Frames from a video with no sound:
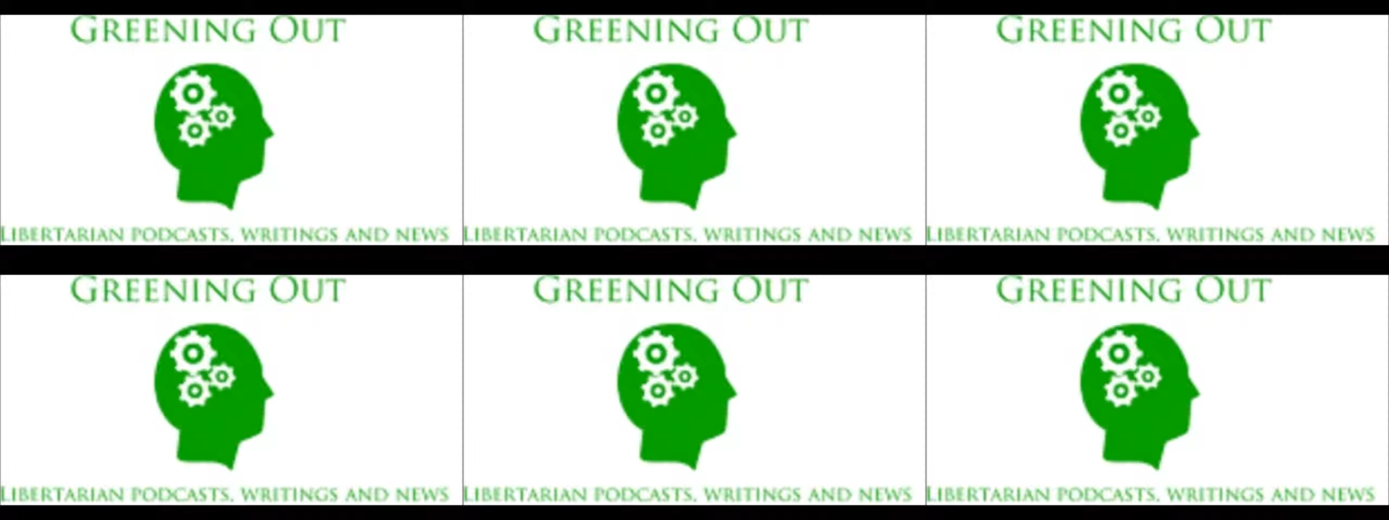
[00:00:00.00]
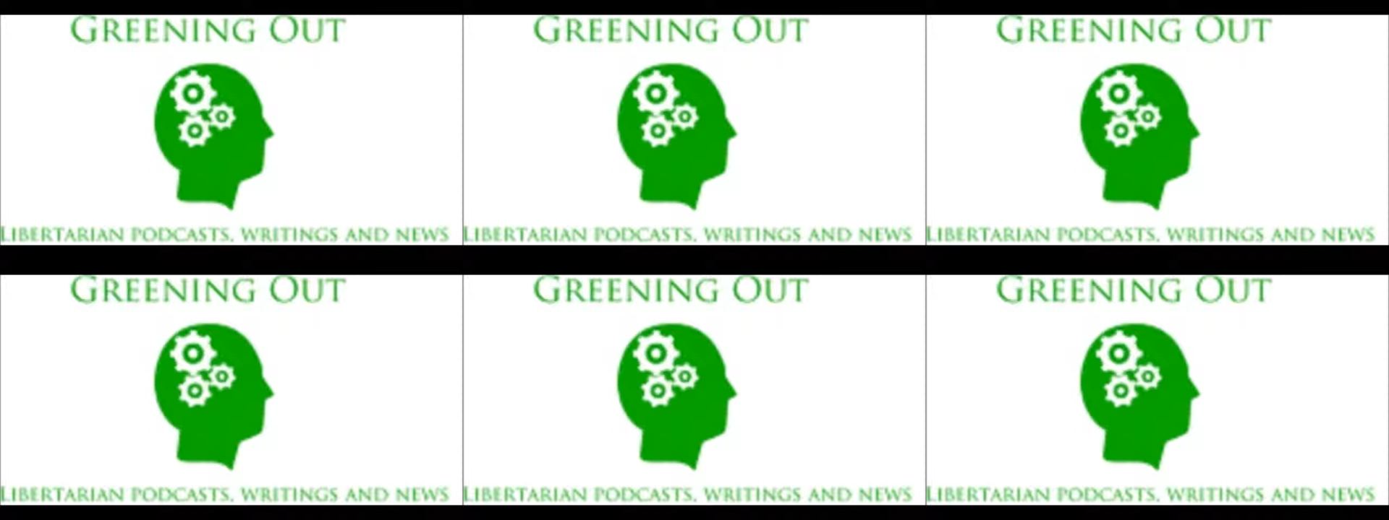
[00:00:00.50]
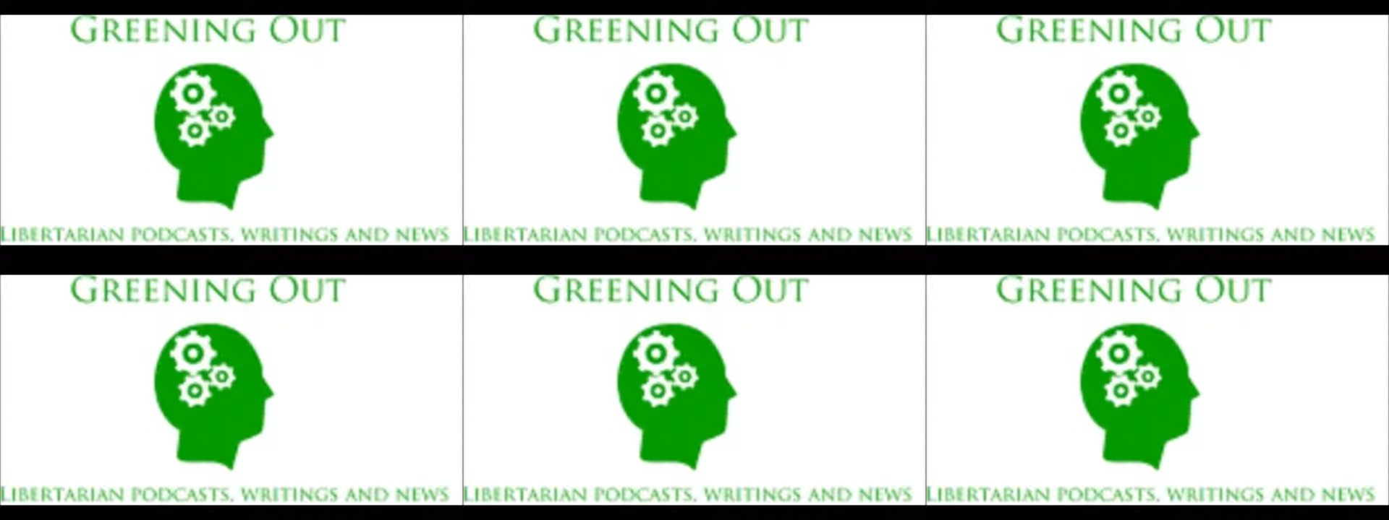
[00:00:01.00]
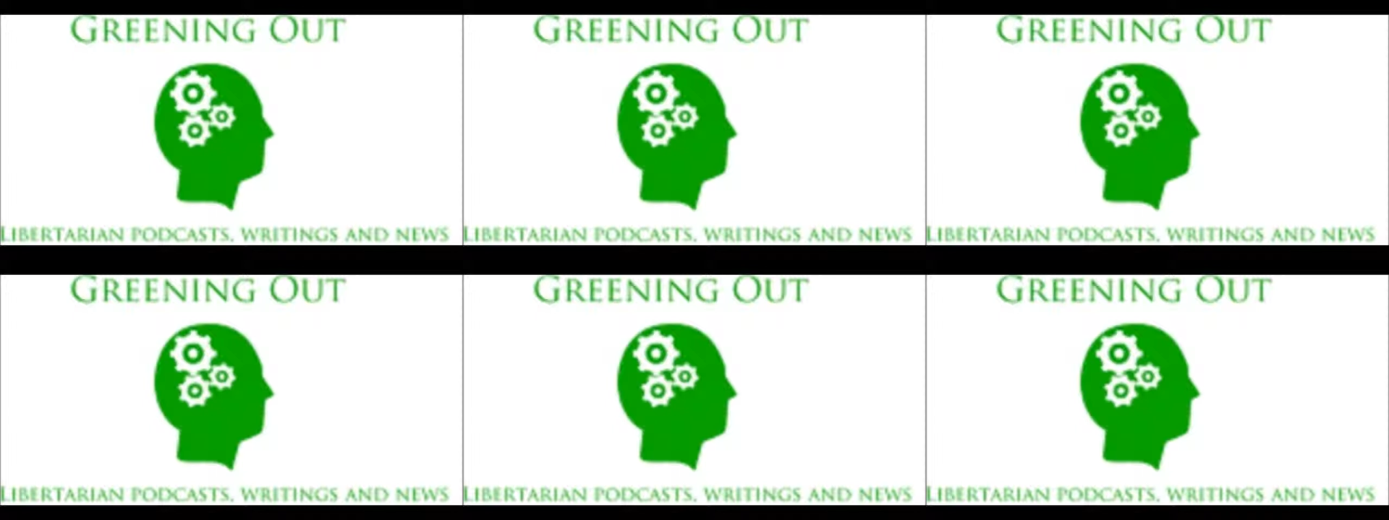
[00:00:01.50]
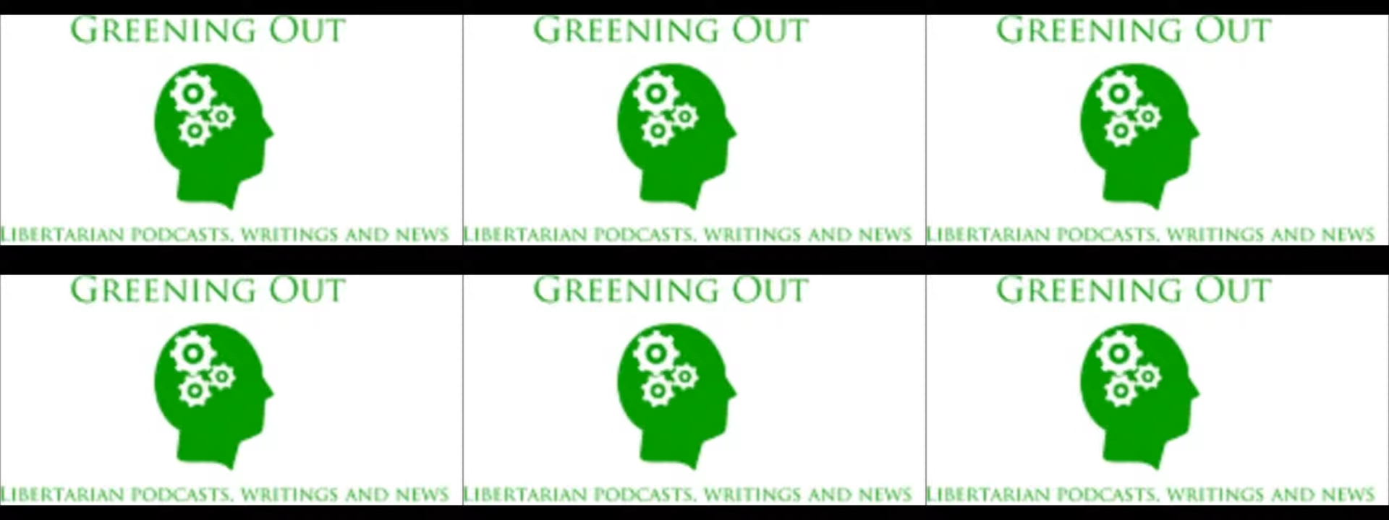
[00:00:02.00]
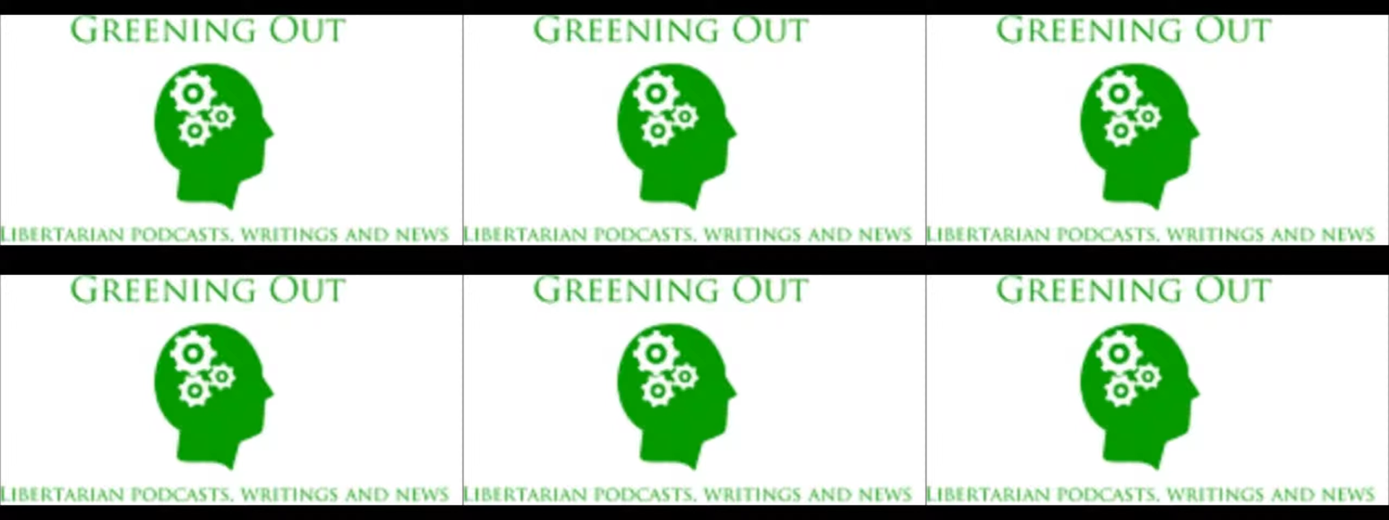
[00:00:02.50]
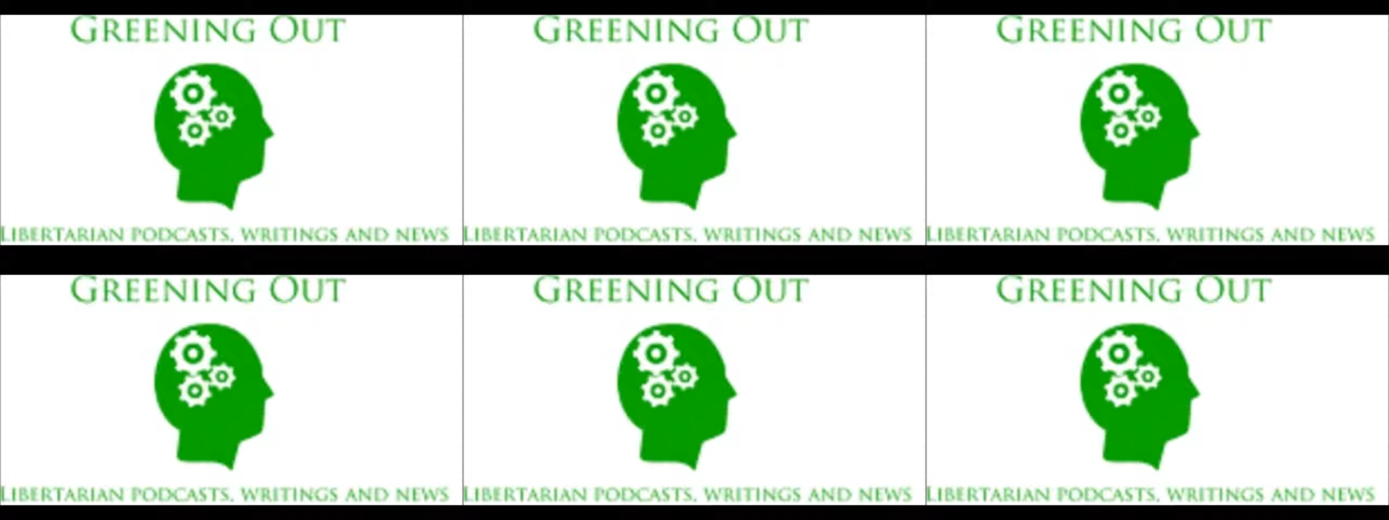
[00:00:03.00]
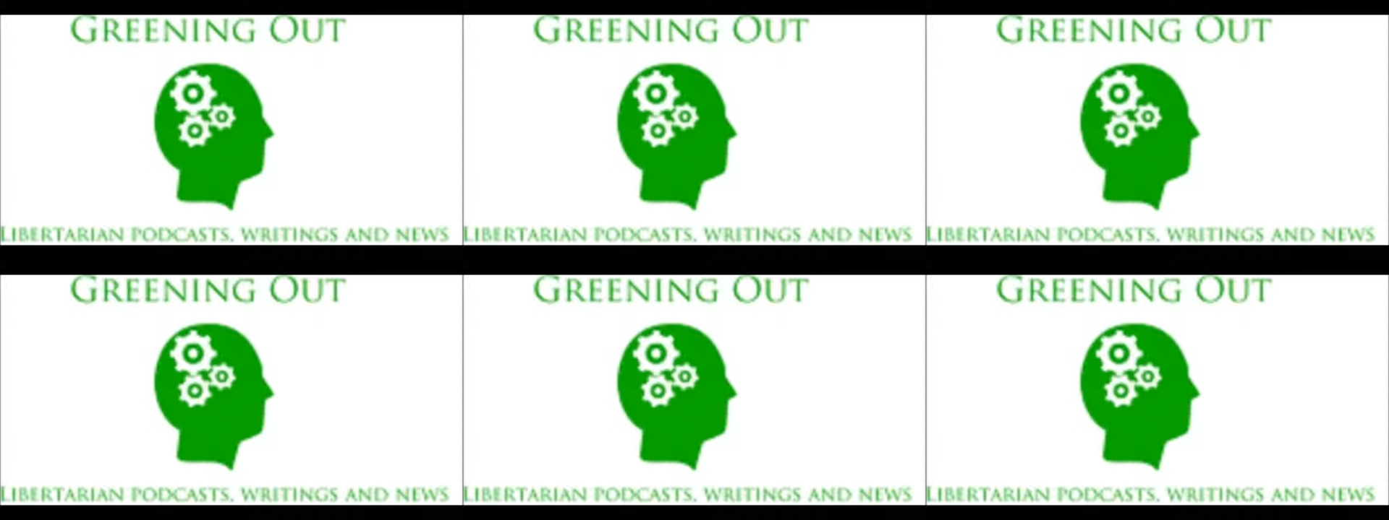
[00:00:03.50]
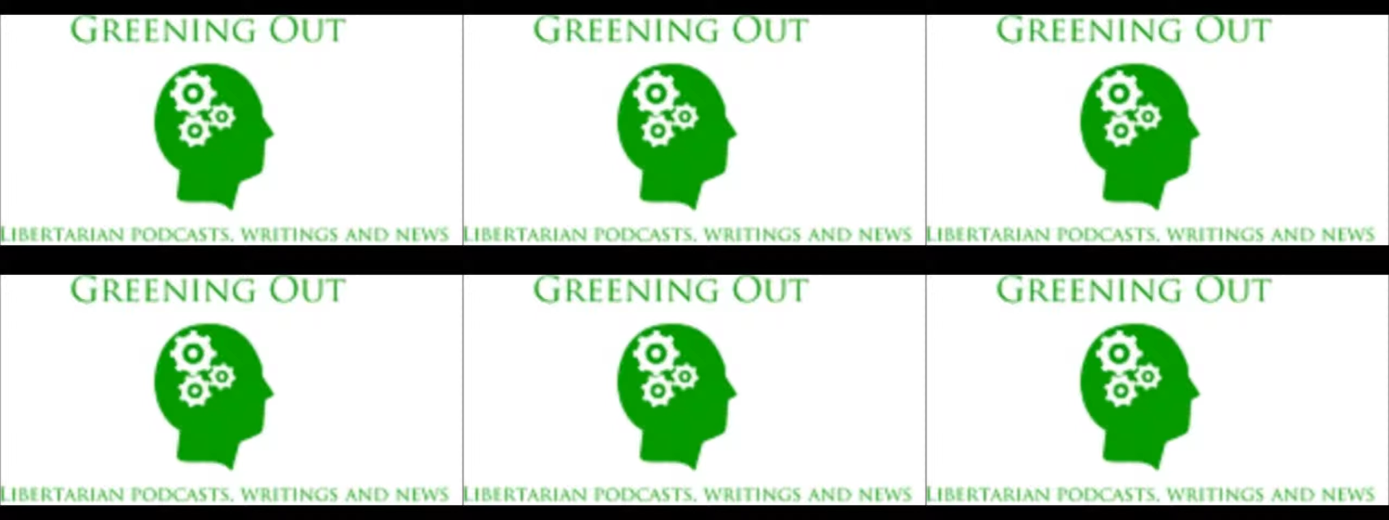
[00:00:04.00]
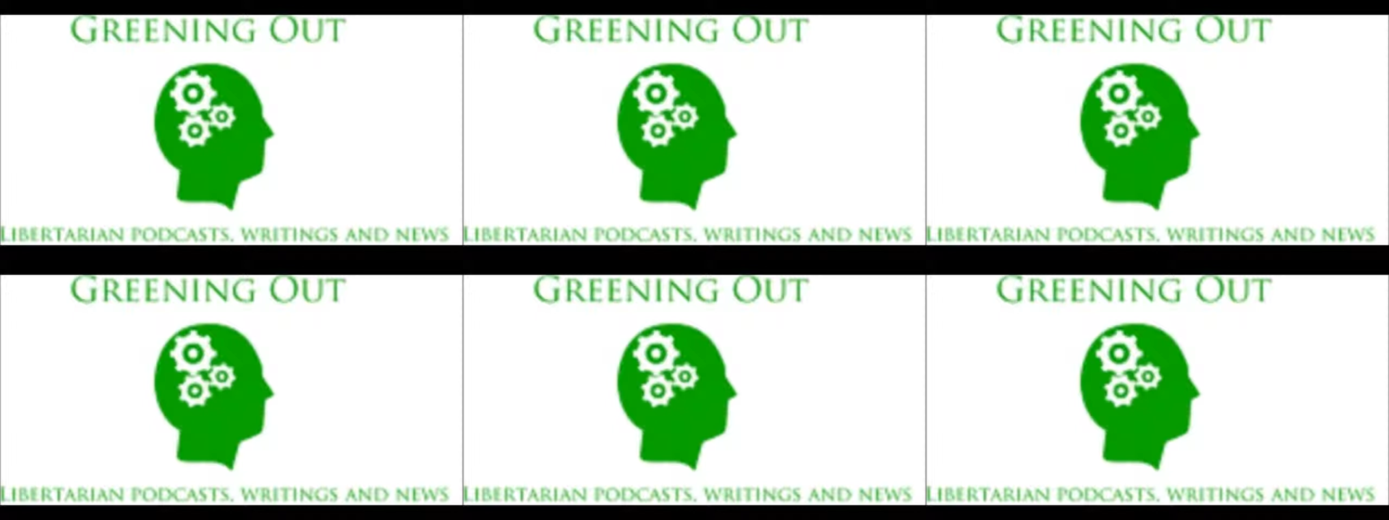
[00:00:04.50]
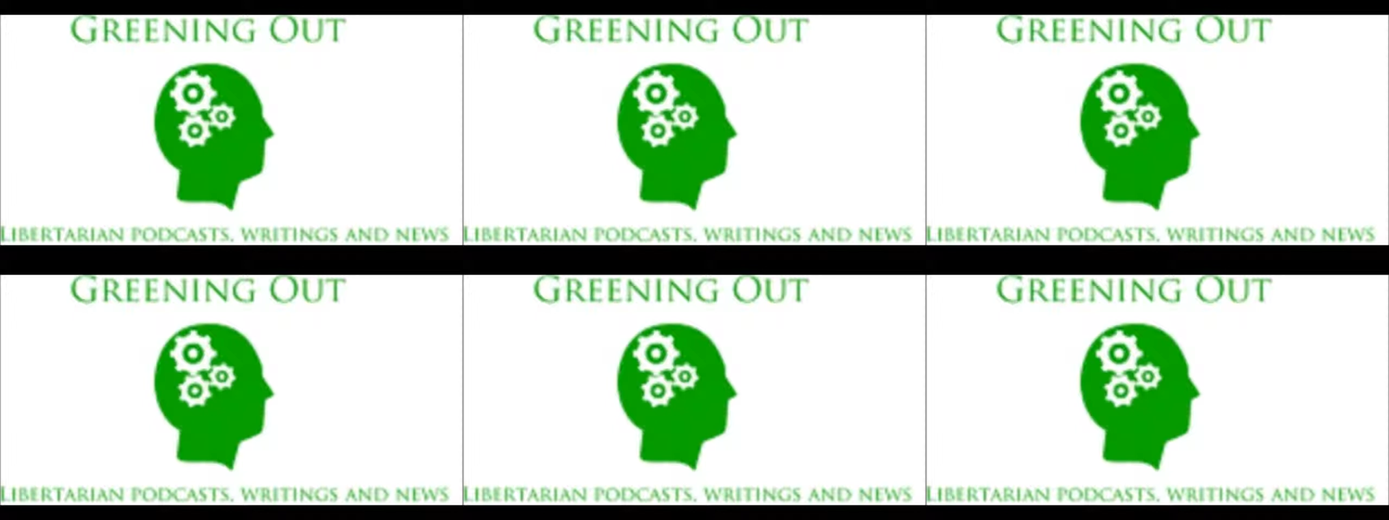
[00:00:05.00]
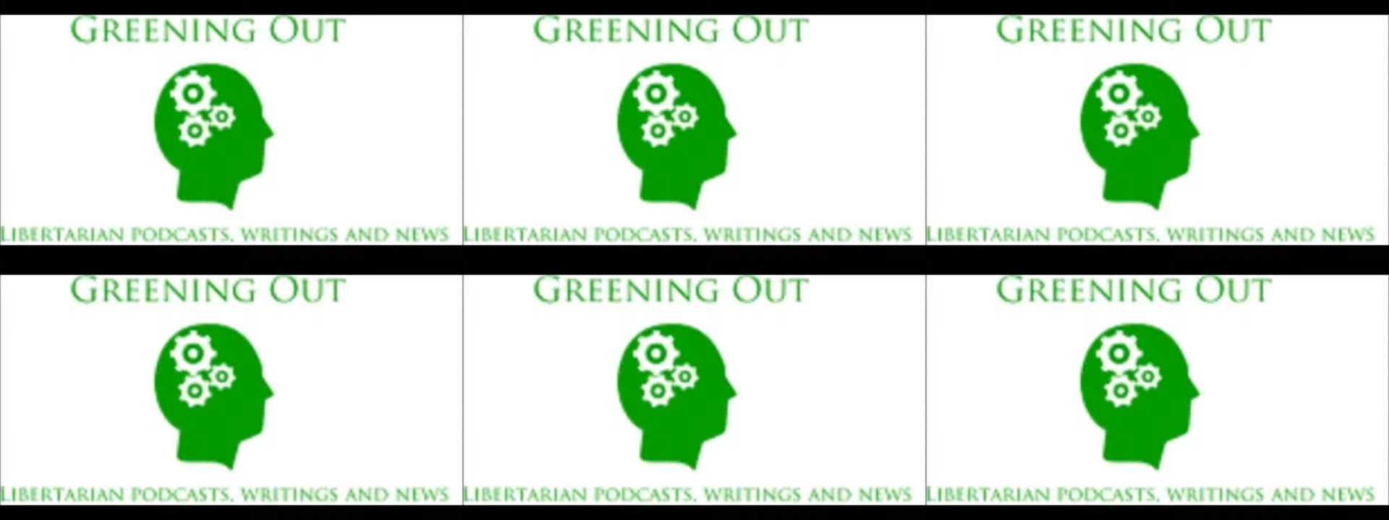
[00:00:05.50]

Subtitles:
(no speaker visible)